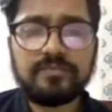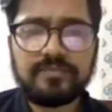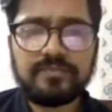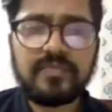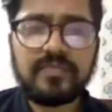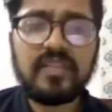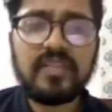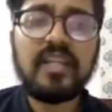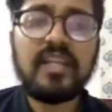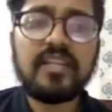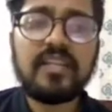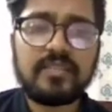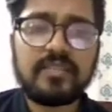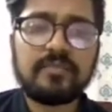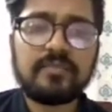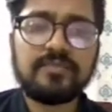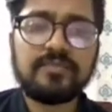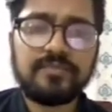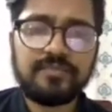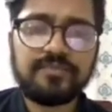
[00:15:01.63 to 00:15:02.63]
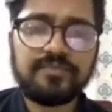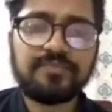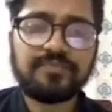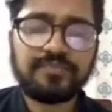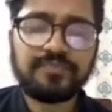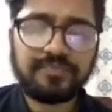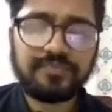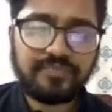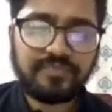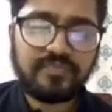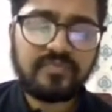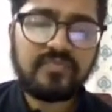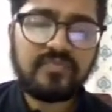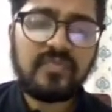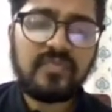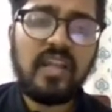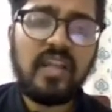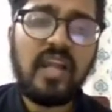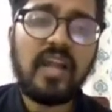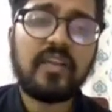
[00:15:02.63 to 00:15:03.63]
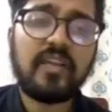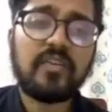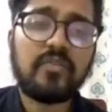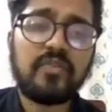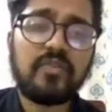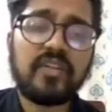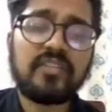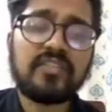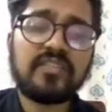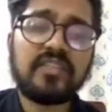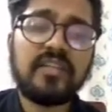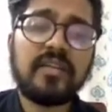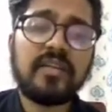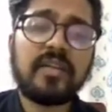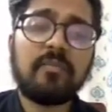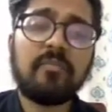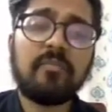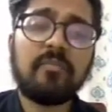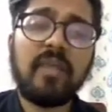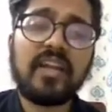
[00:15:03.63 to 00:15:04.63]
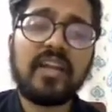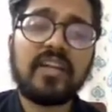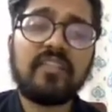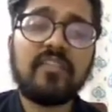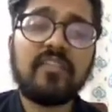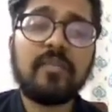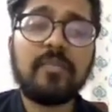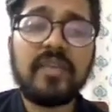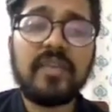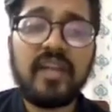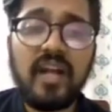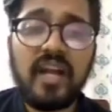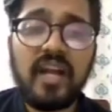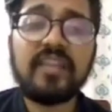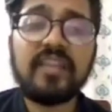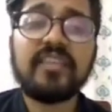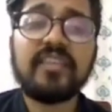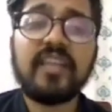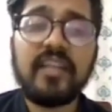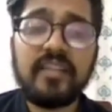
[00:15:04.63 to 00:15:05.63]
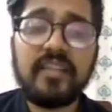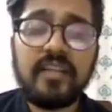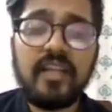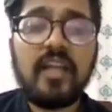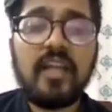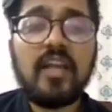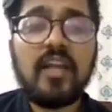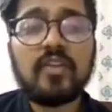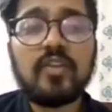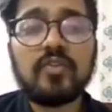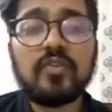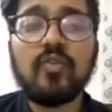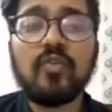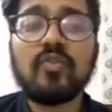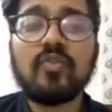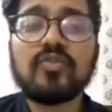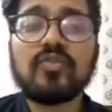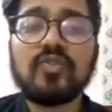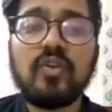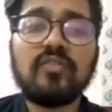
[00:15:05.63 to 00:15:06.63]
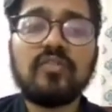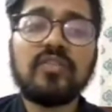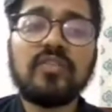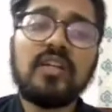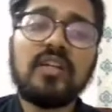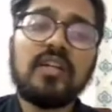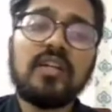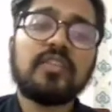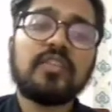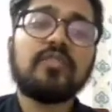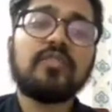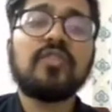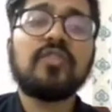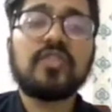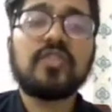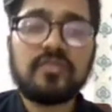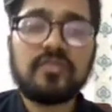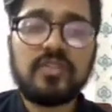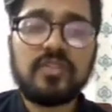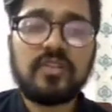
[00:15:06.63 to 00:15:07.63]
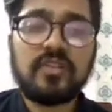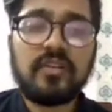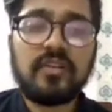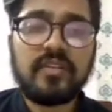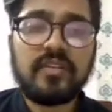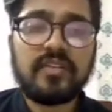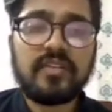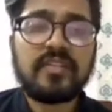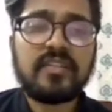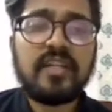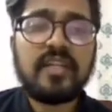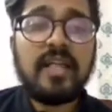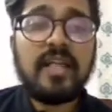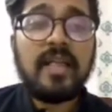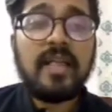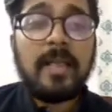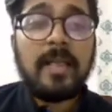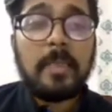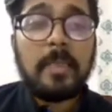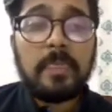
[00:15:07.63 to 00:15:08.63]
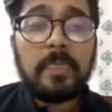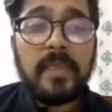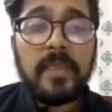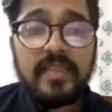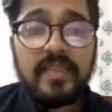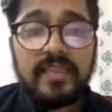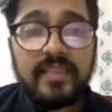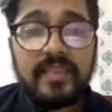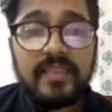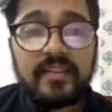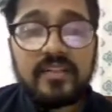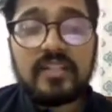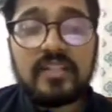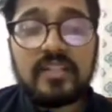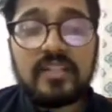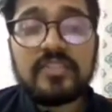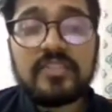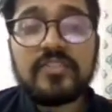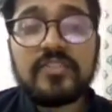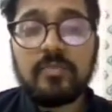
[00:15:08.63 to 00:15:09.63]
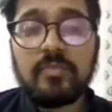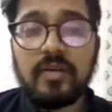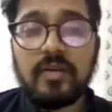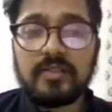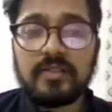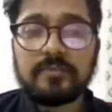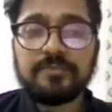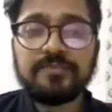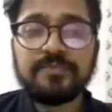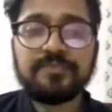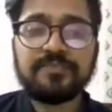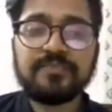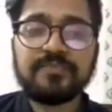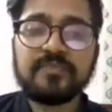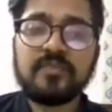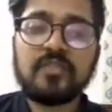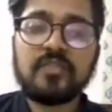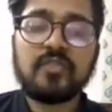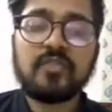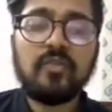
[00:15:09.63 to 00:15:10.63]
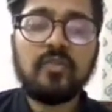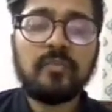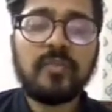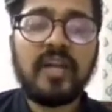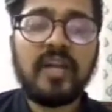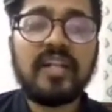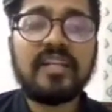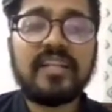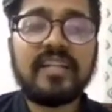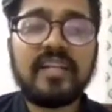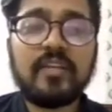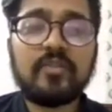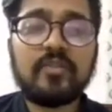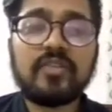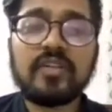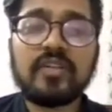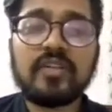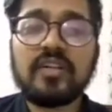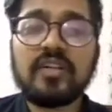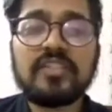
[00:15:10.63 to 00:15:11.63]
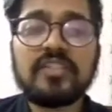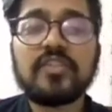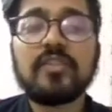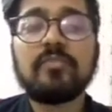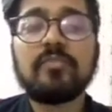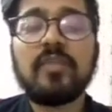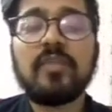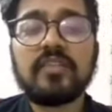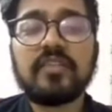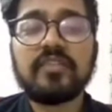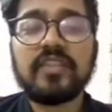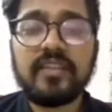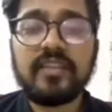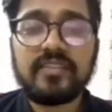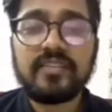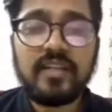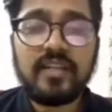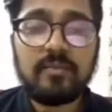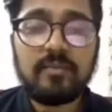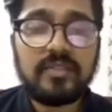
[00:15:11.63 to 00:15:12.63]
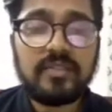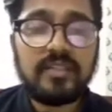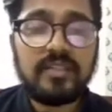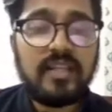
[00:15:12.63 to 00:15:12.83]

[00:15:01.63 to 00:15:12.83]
less, and you can say comparatively behind than those of the first world countries. Then the cultural part. So I'll tell you the cultural part with an example.